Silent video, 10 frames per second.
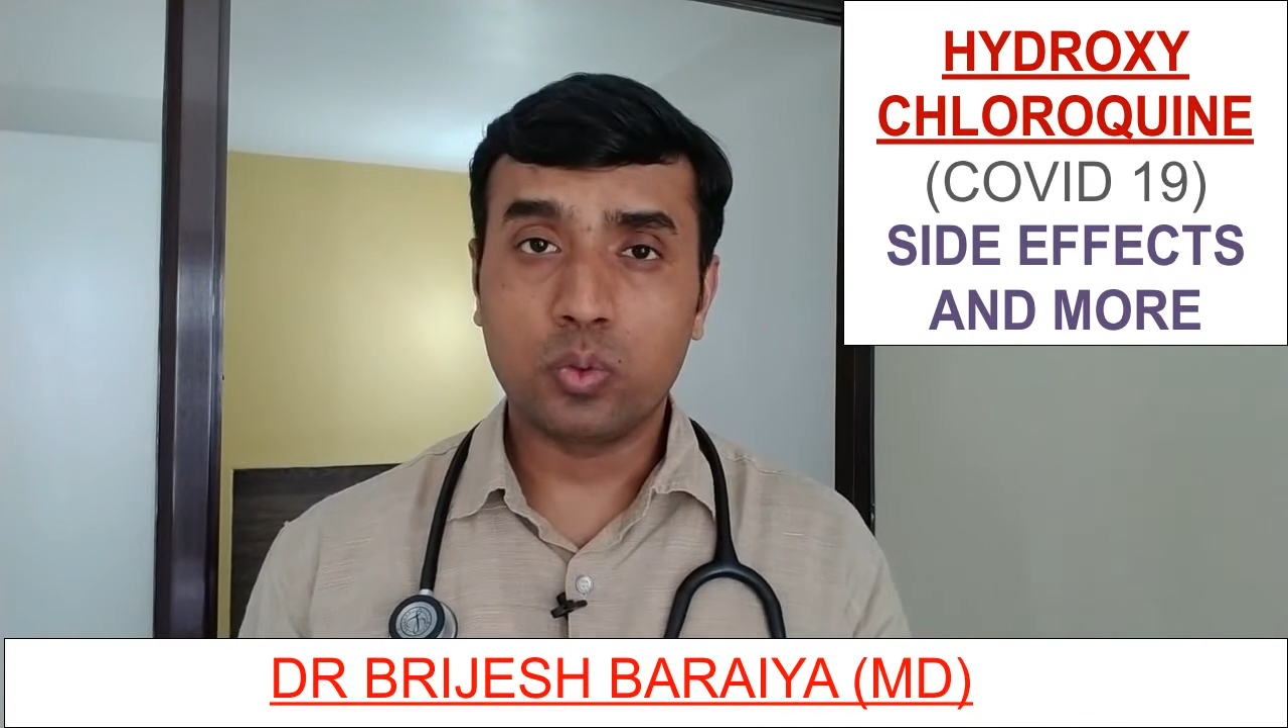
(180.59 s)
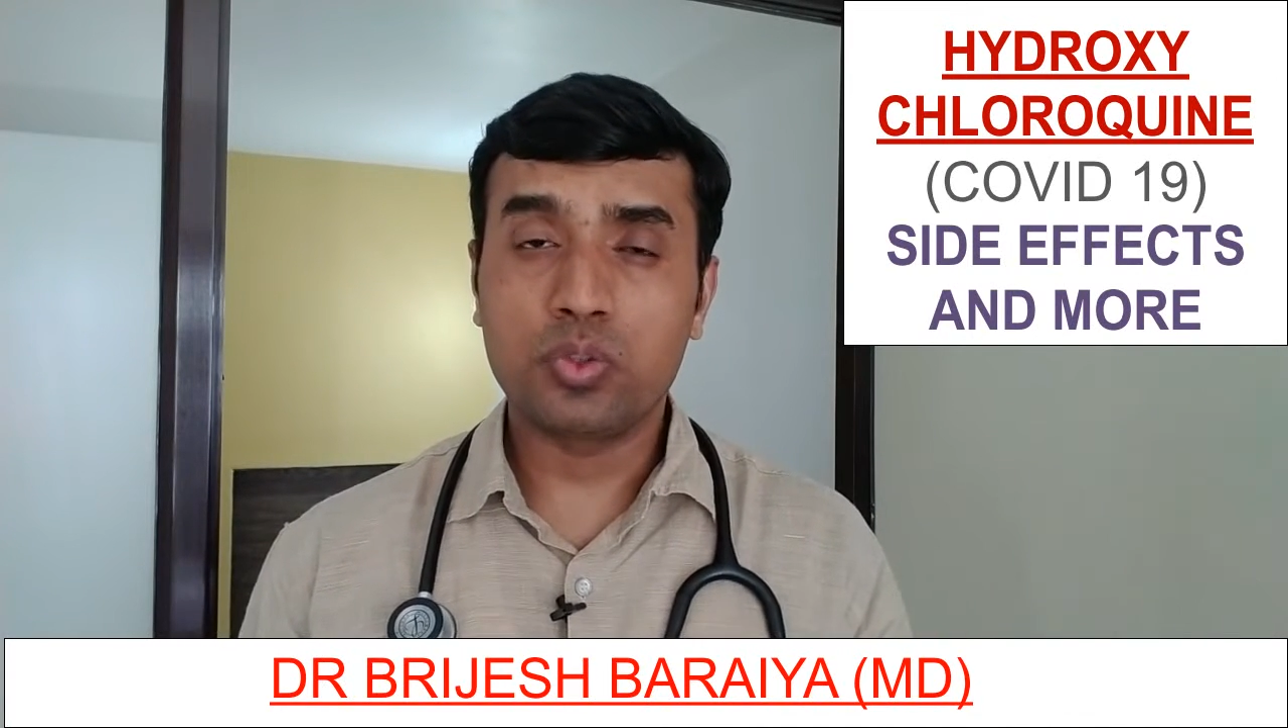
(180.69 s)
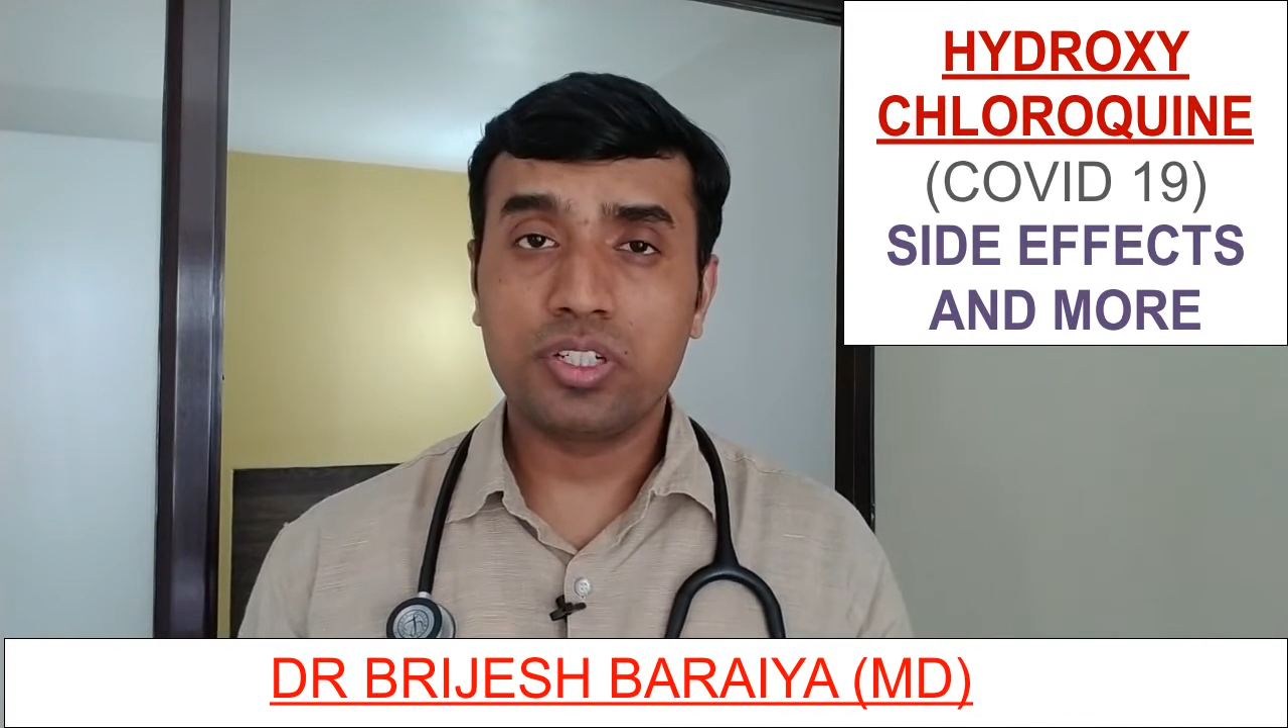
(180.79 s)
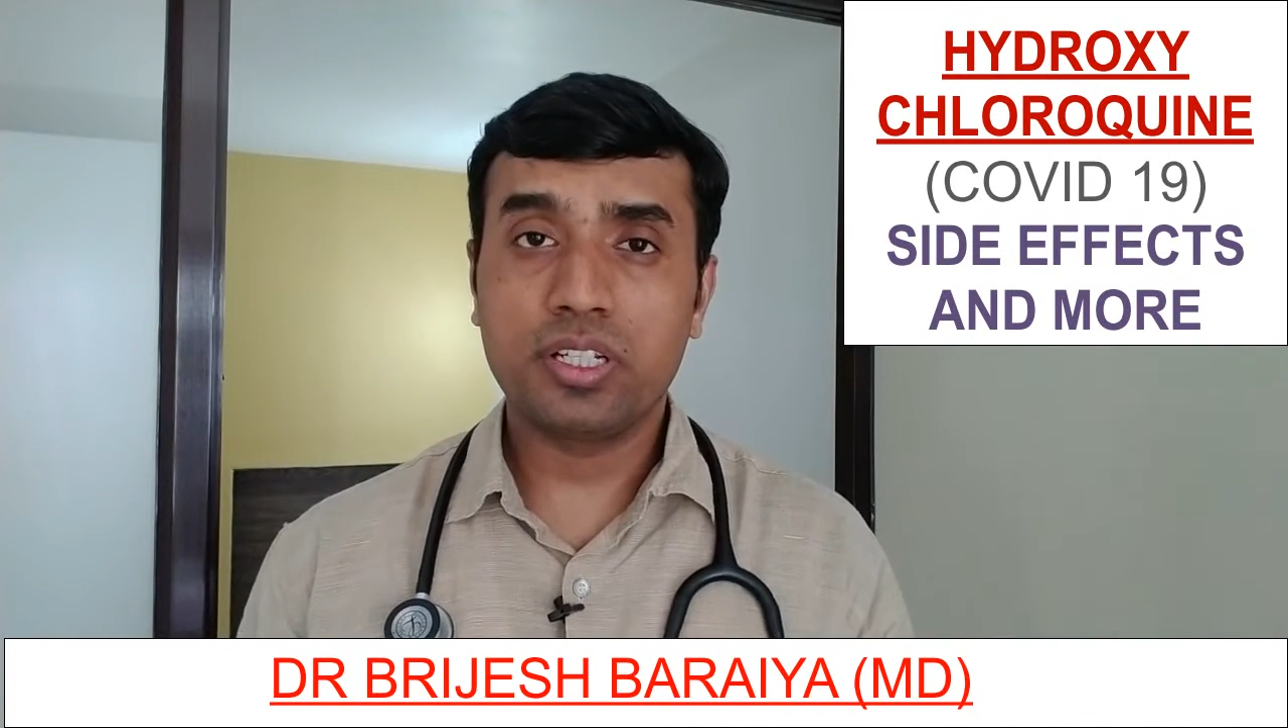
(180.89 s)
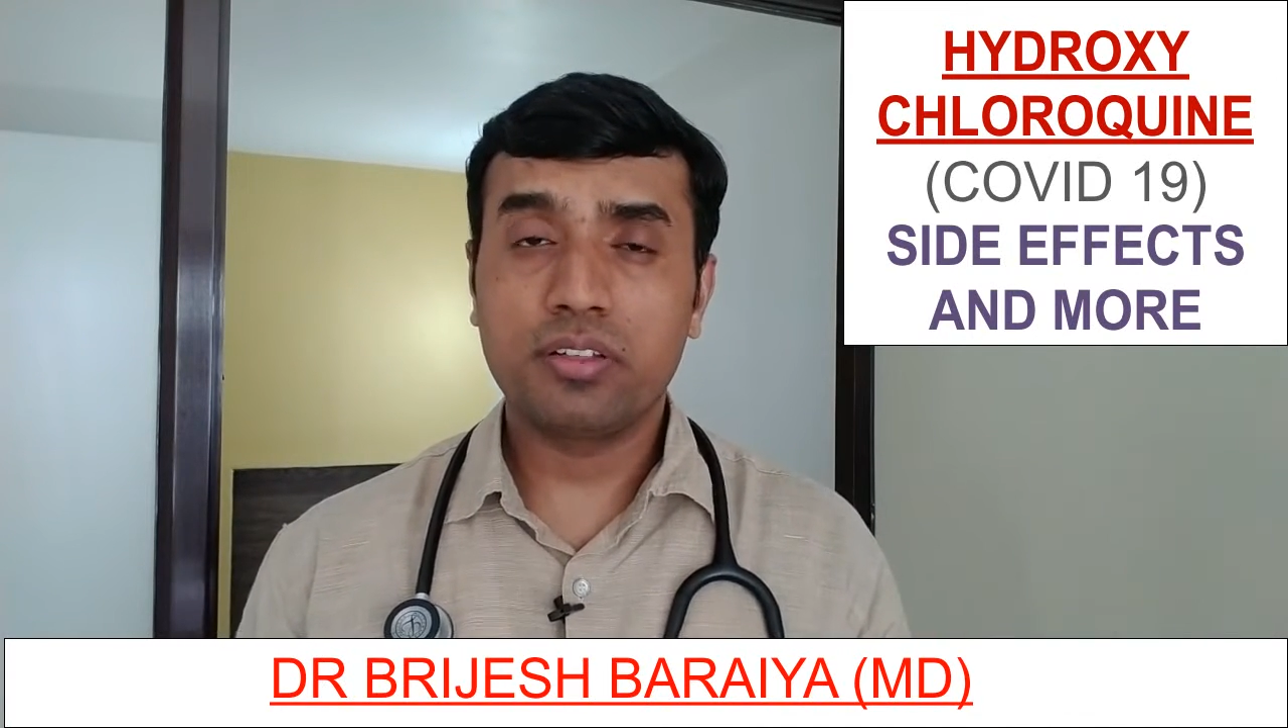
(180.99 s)

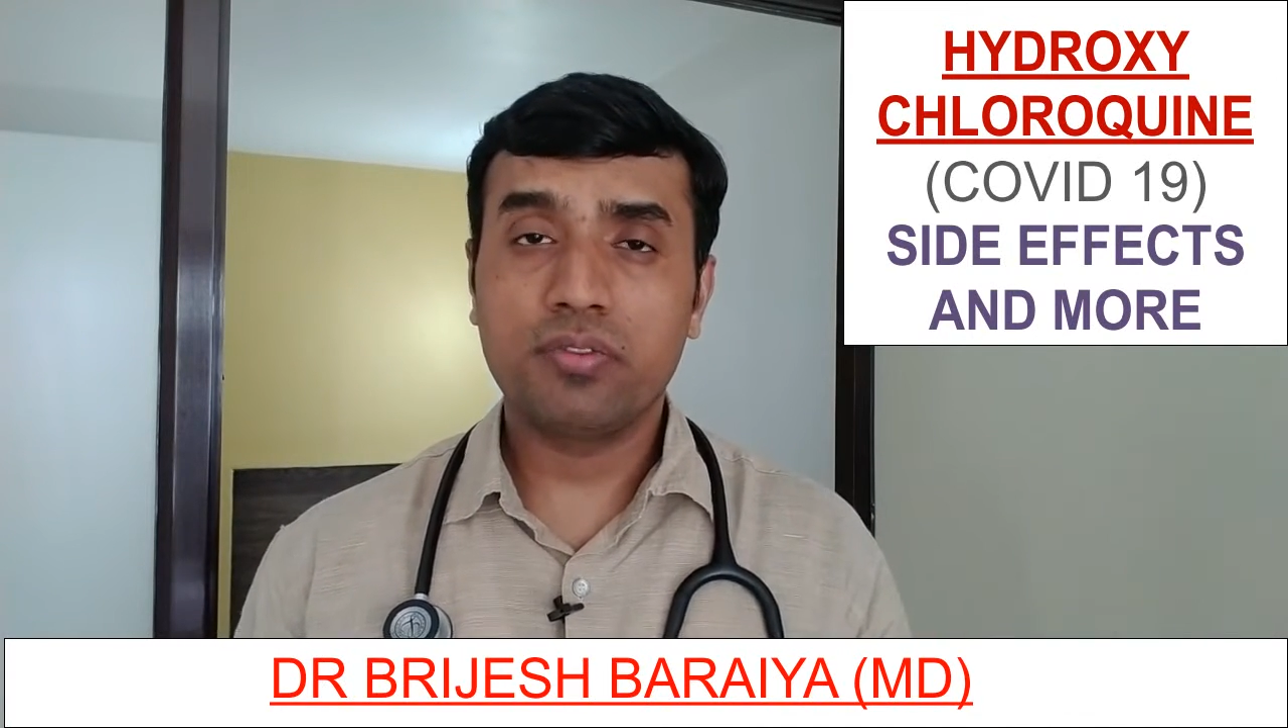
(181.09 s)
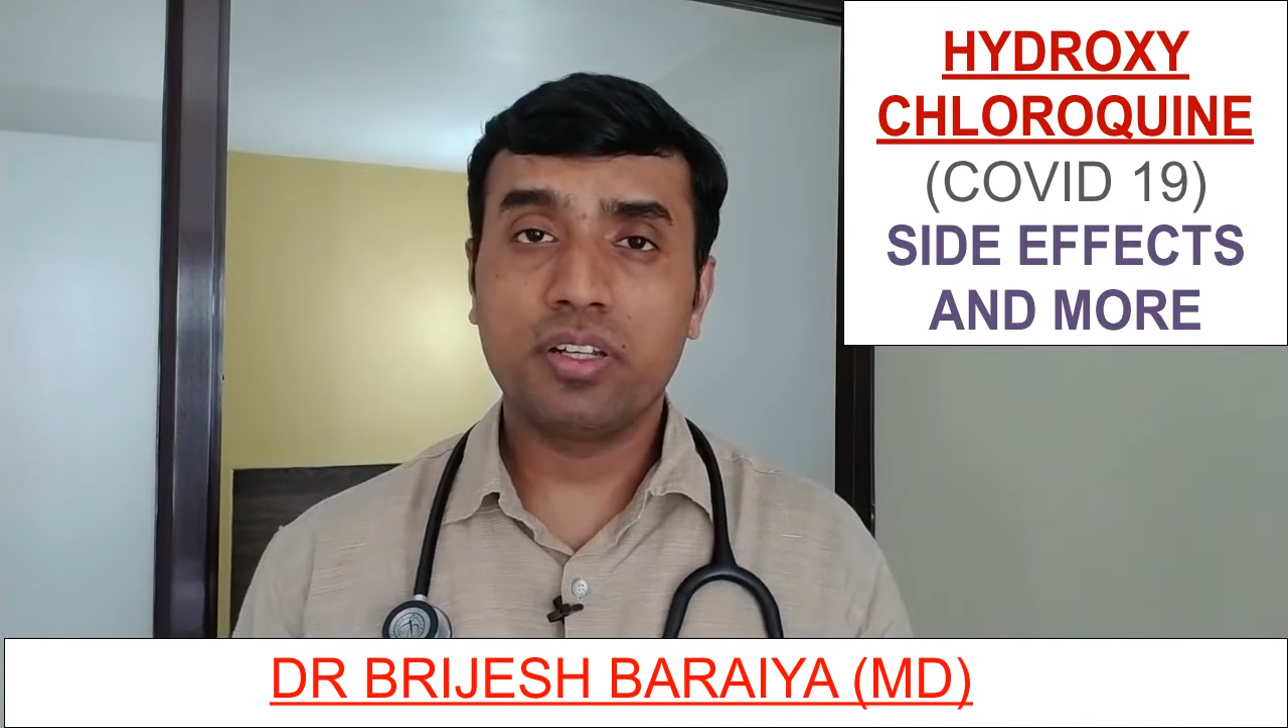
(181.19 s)
nauseating